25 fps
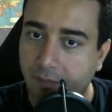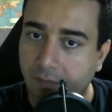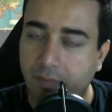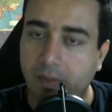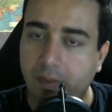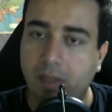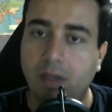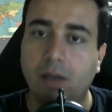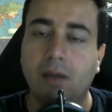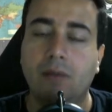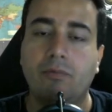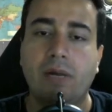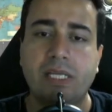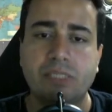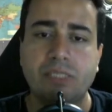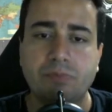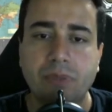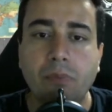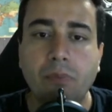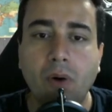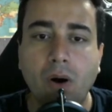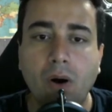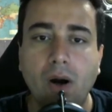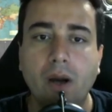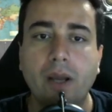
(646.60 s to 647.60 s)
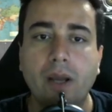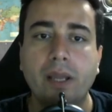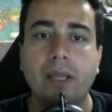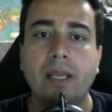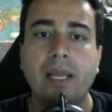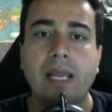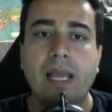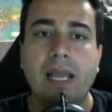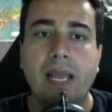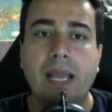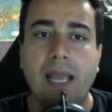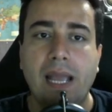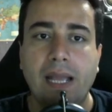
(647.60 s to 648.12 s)
Raspberry Pi,
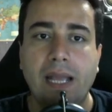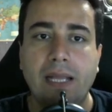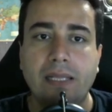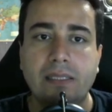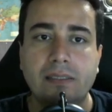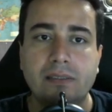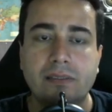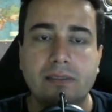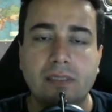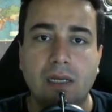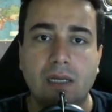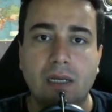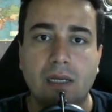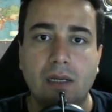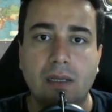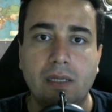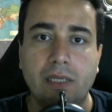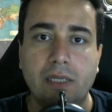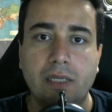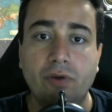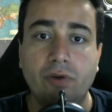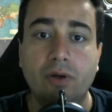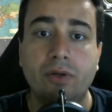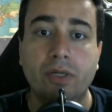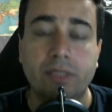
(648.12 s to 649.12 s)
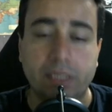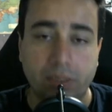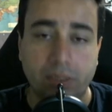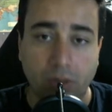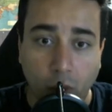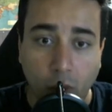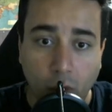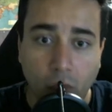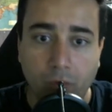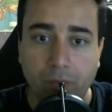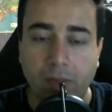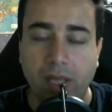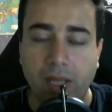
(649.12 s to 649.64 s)
and if you're not at
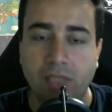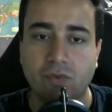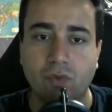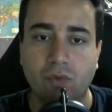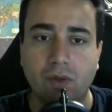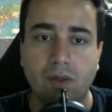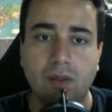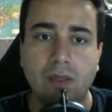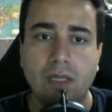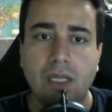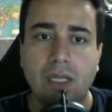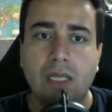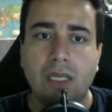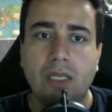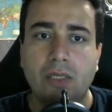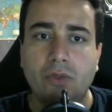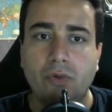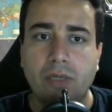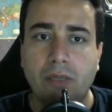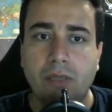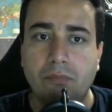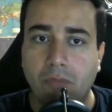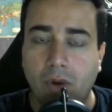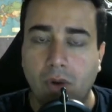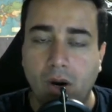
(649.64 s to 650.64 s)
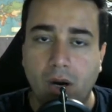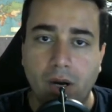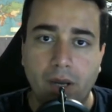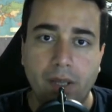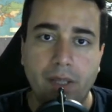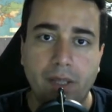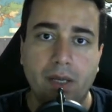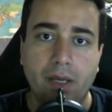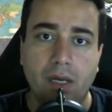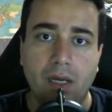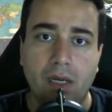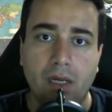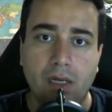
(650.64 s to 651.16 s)
home as well, you can buy
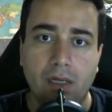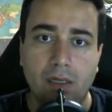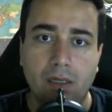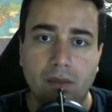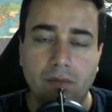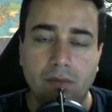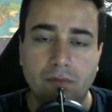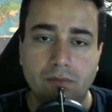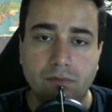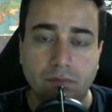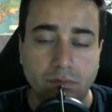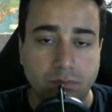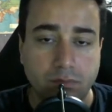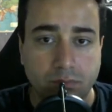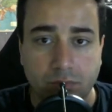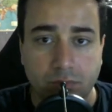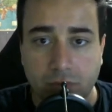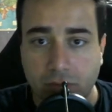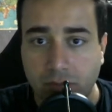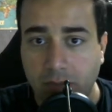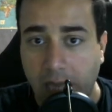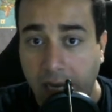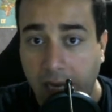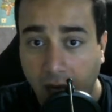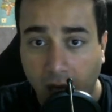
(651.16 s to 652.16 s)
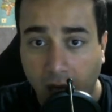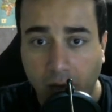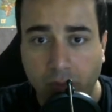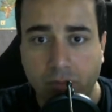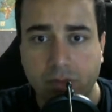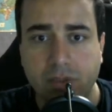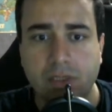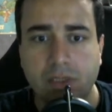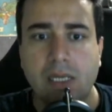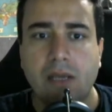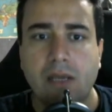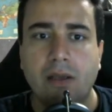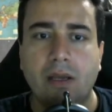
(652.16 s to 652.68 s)

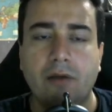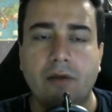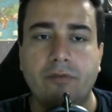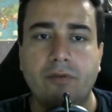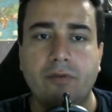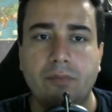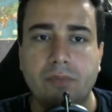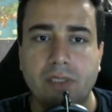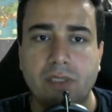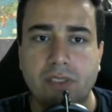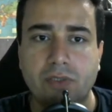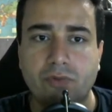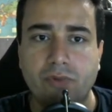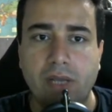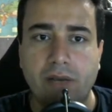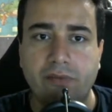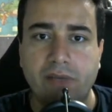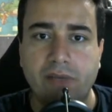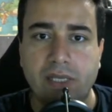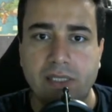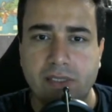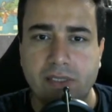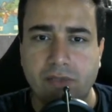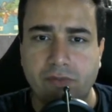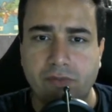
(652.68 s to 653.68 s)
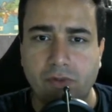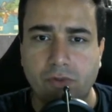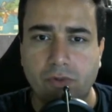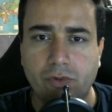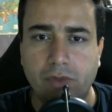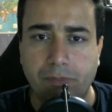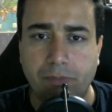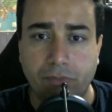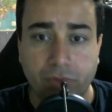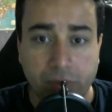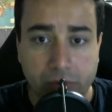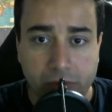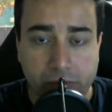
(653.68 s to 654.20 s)
account from this real VNC viewer, a
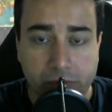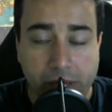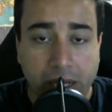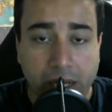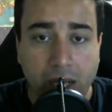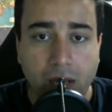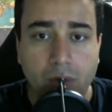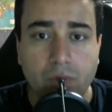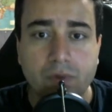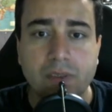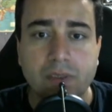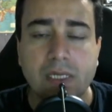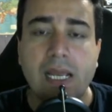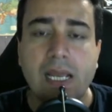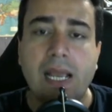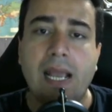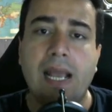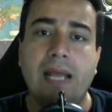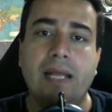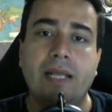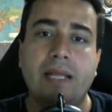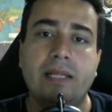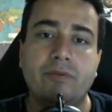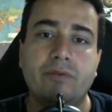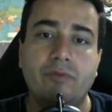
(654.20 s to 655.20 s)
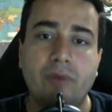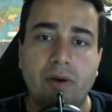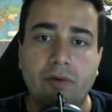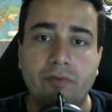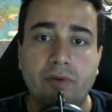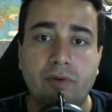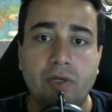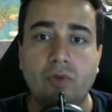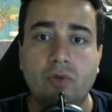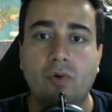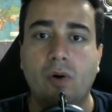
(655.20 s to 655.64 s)
premium account, and wherever you